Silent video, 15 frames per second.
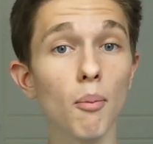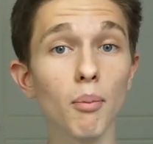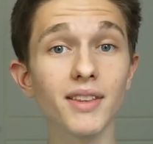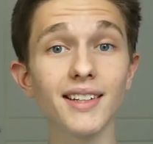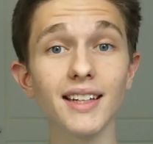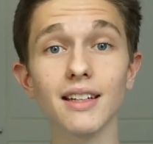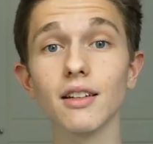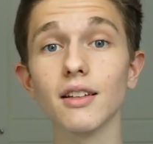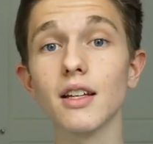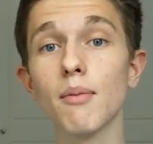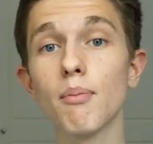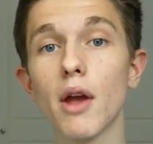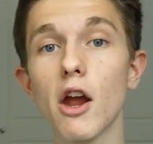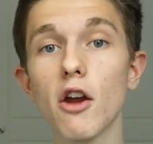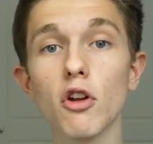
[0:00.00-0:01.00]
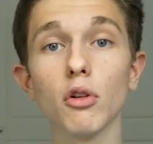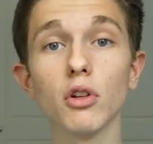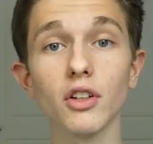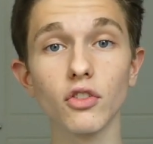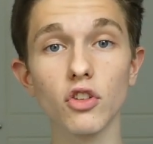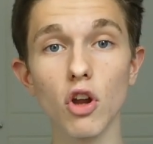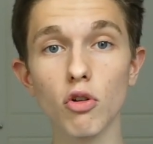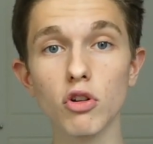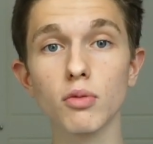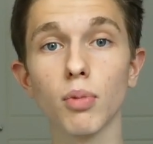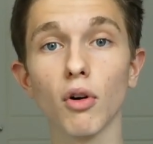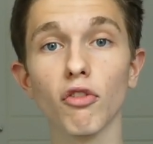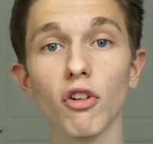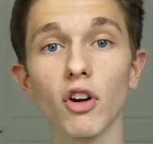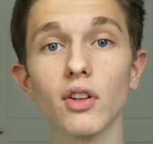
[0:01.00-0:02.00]
Particularly, Imperial is
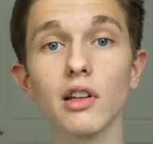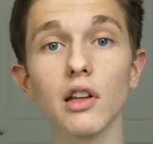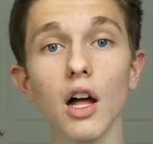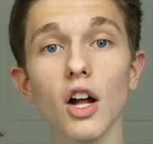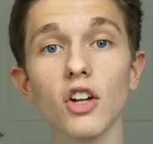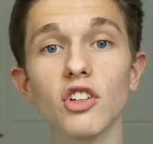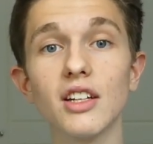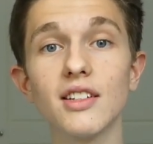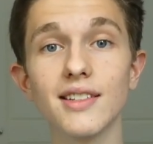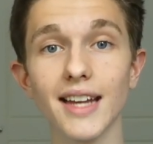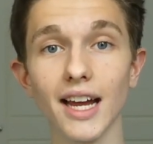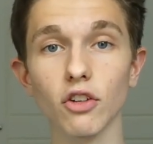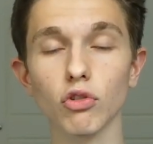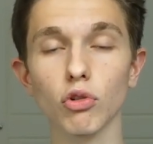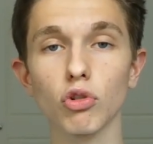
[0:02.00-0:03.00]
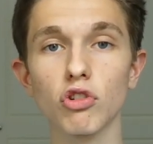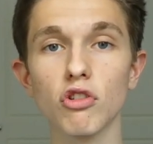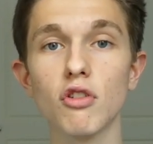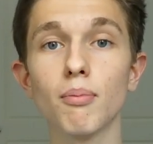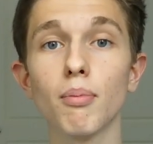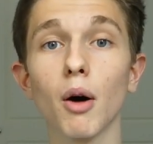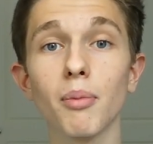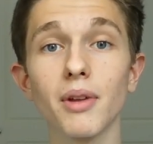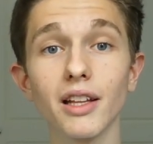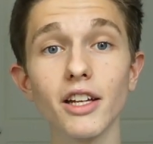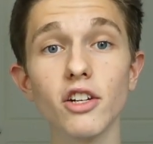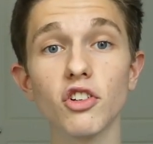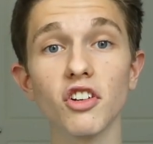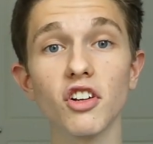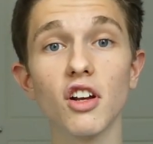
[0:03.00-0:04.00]
notable for its large international student
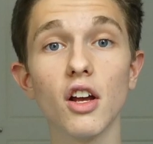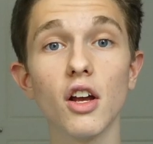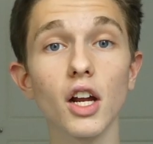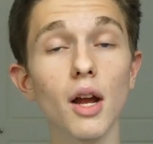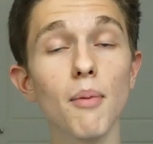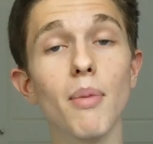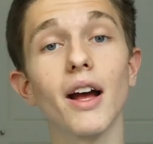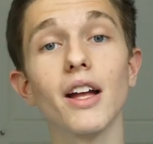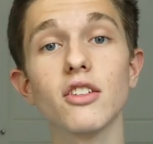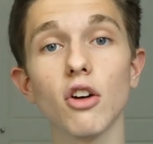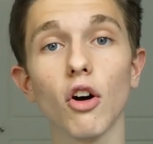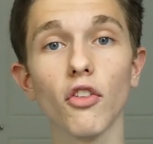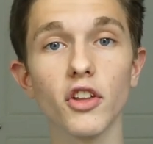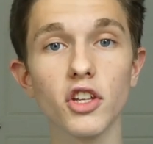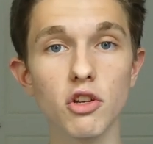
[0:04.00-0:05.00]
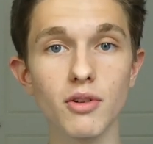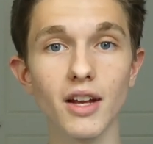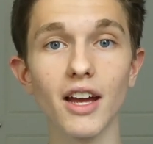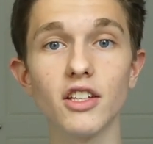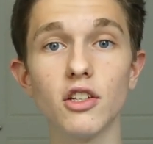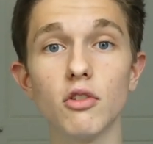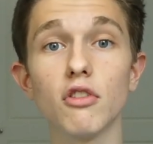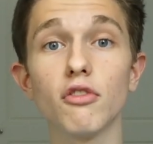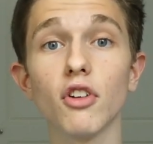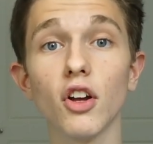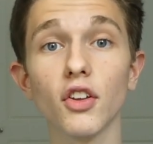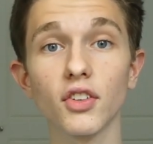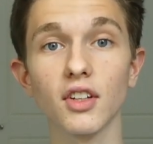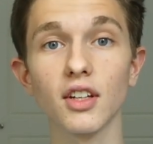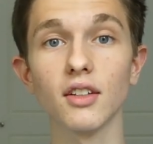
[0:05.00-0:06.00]
population compared to other U K
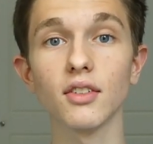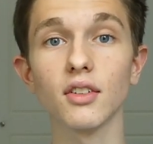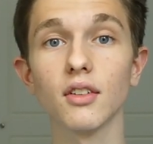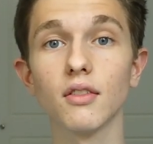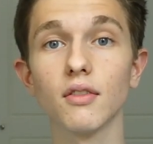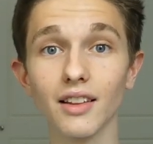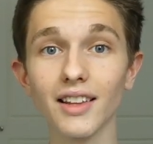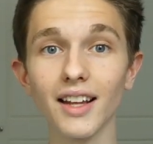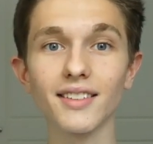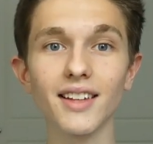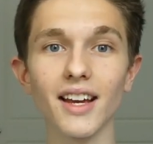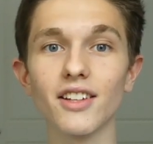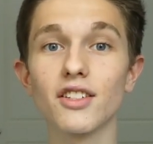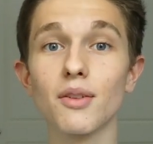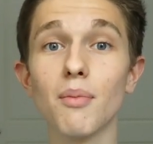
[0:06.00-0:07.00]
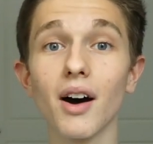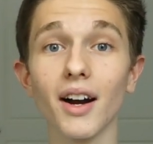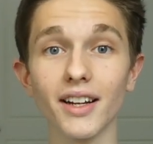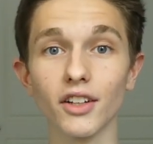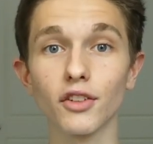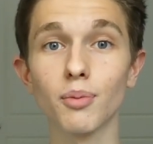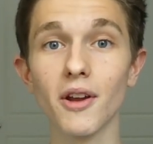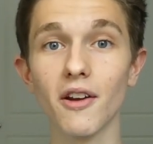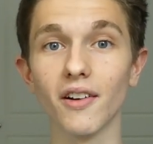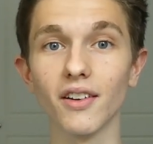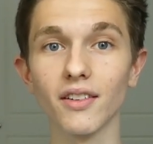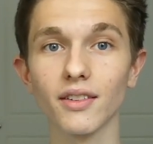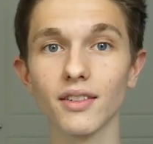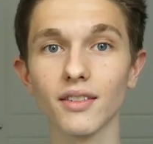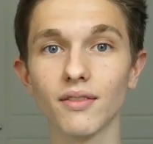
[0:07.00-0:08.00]
universities. Let's get into my
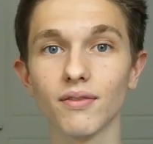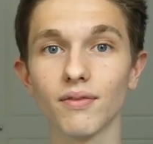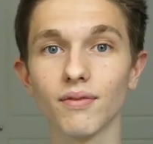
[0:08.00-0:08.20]
experience.